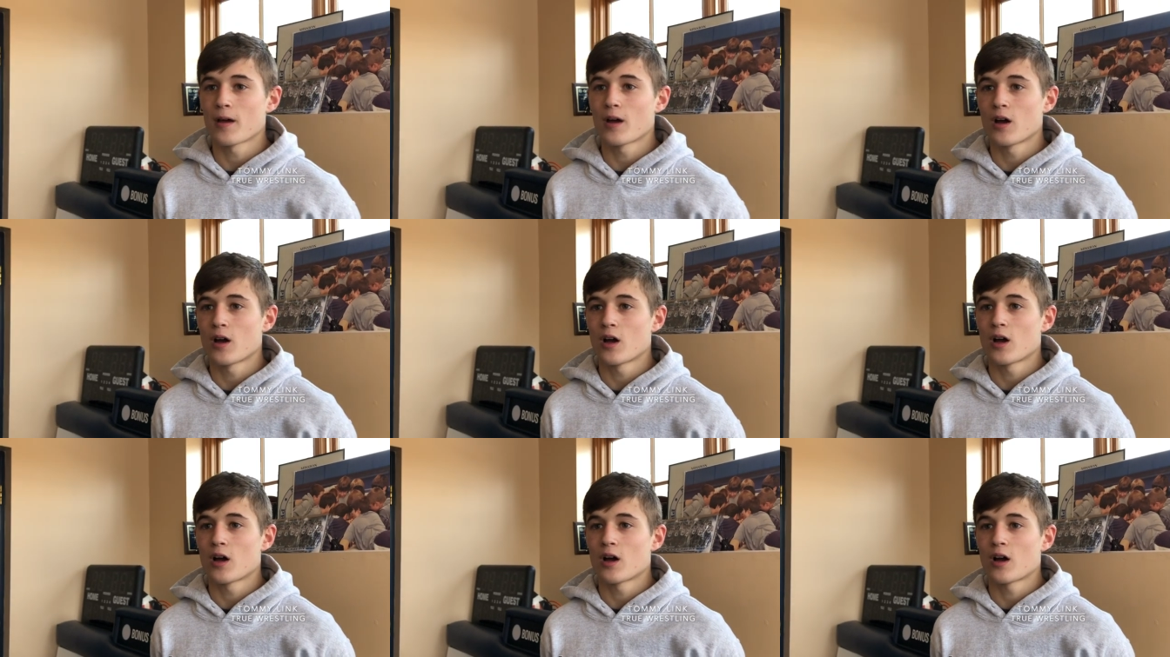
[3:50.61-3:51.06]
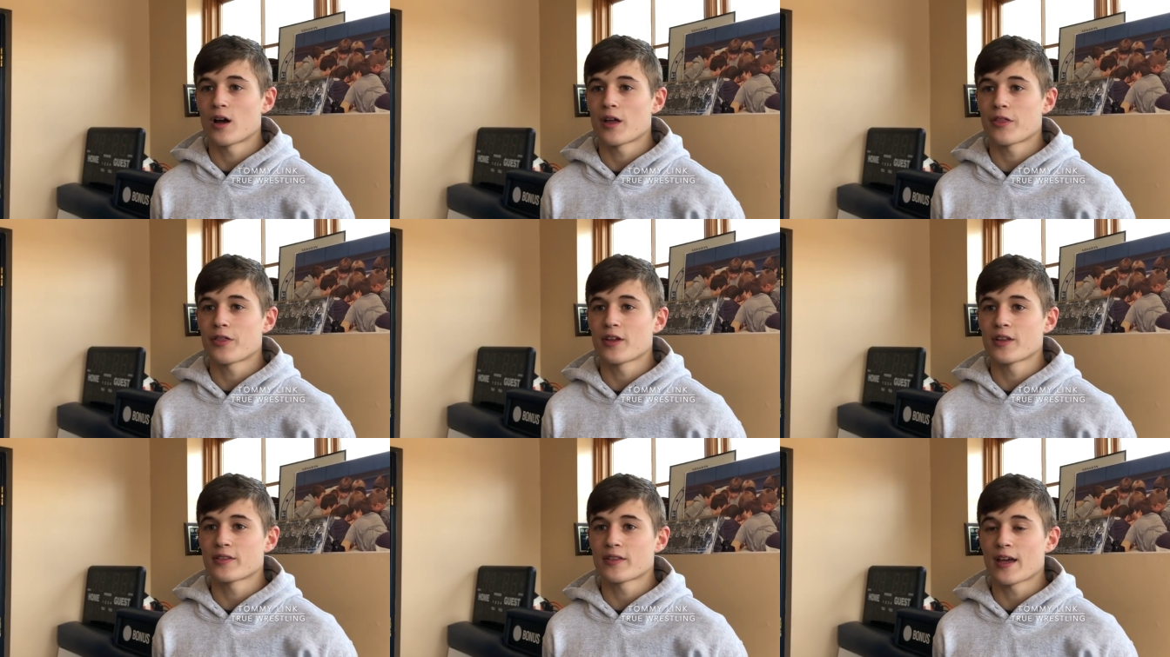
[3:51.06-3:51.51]
Uh, I
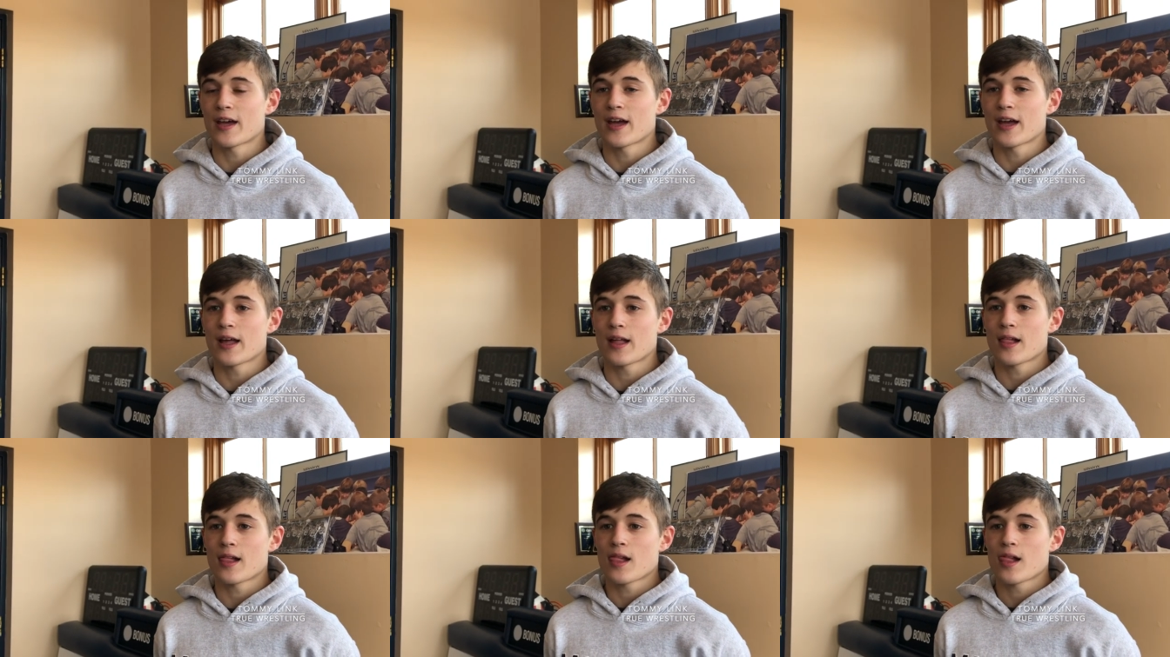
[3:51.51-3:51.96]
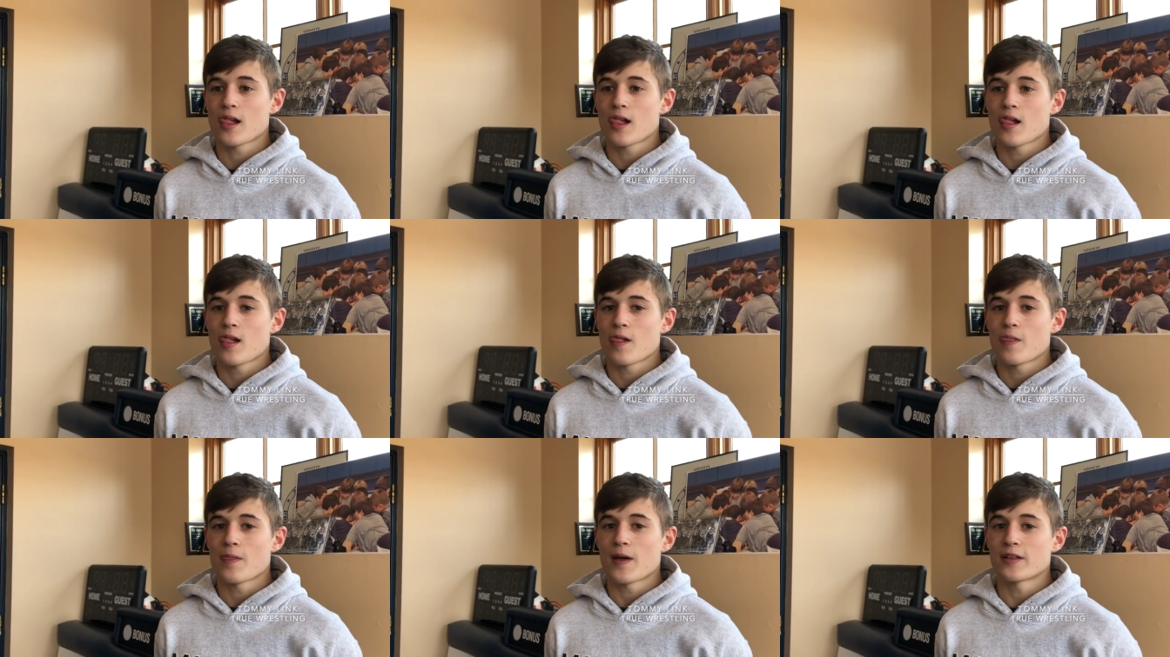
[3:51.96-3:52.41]
think
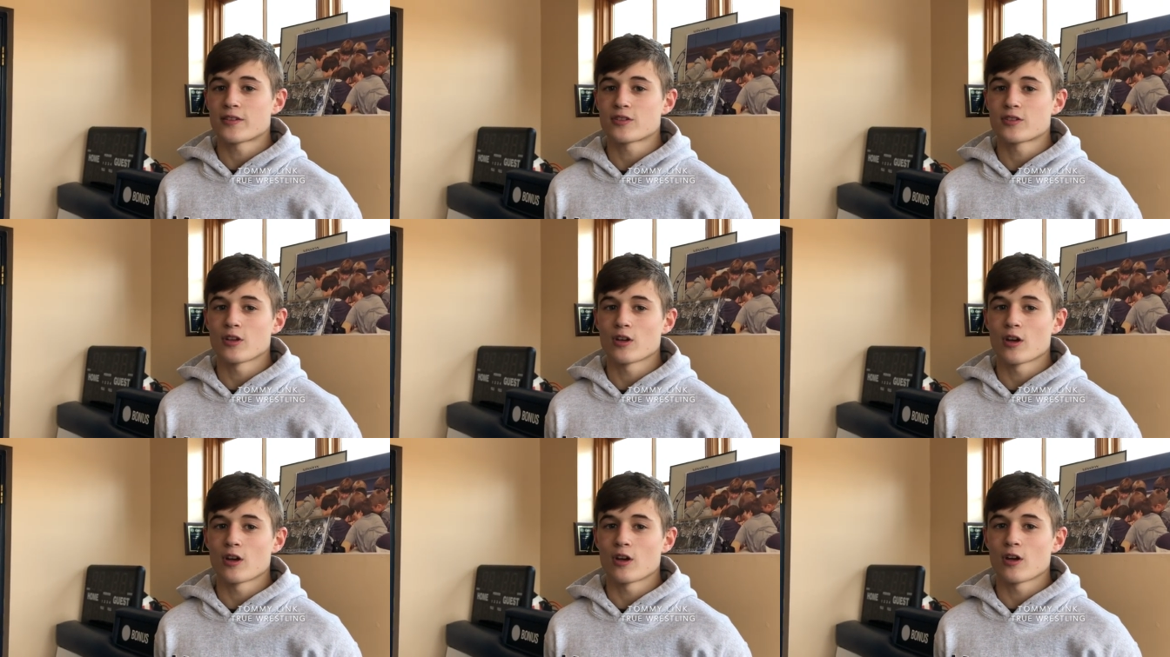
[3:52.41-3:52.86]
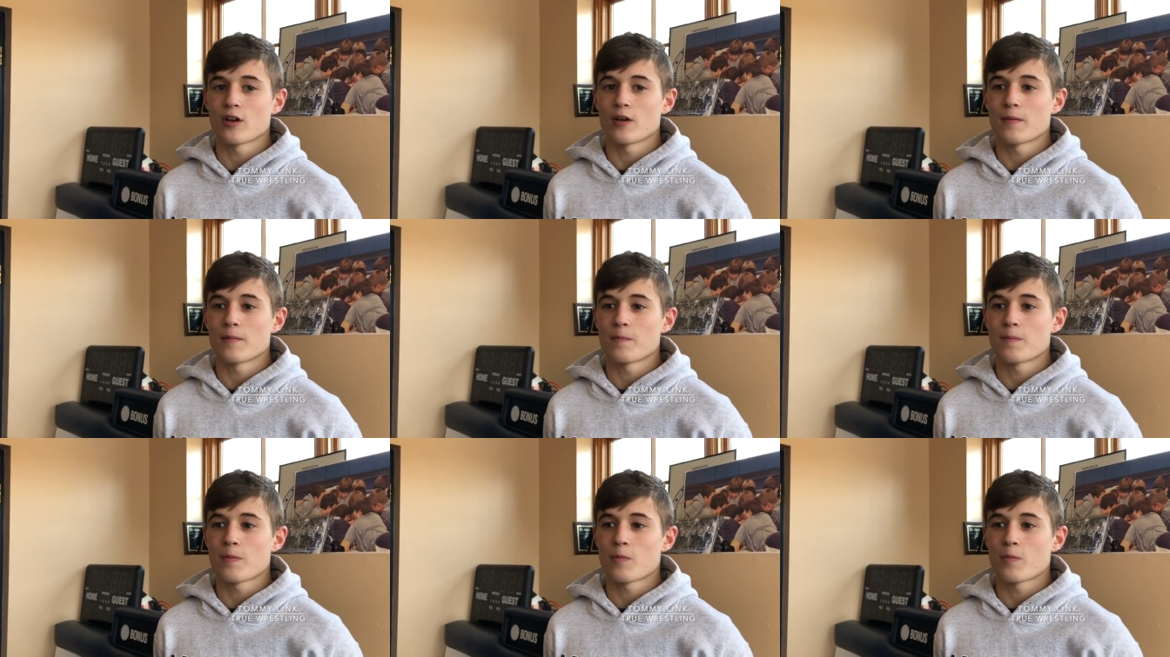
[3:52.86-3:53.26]
that that's the